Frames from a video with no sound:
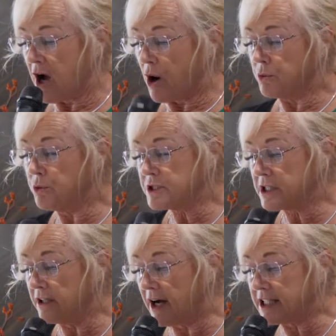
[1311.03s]
I would
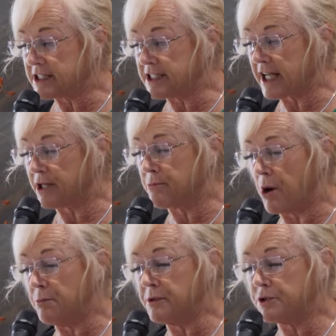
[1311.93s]
also like to take a
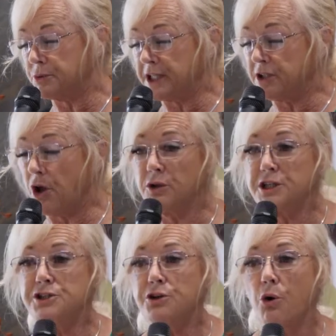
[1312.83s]
moment to
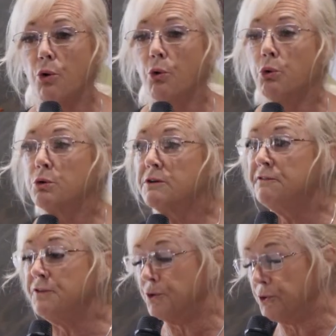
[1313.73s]
acknowledge all
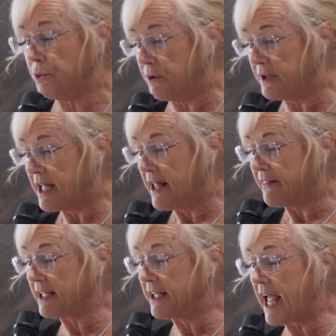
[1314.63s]
of you,
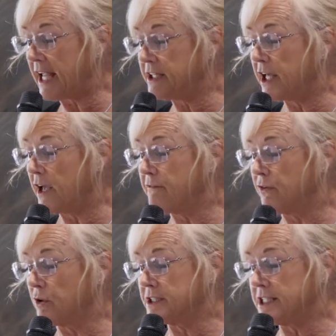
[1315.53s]
the Landcare
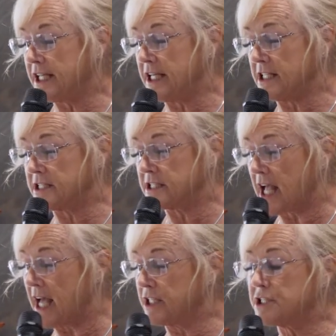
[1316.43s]
volunteers
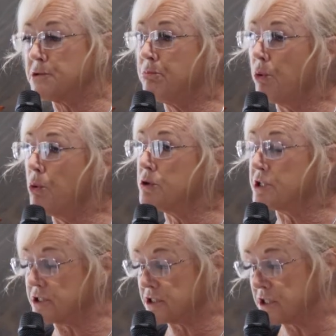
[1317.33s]
and
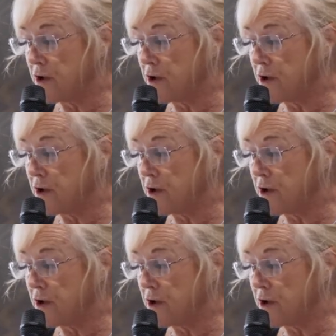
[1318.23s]
supporters,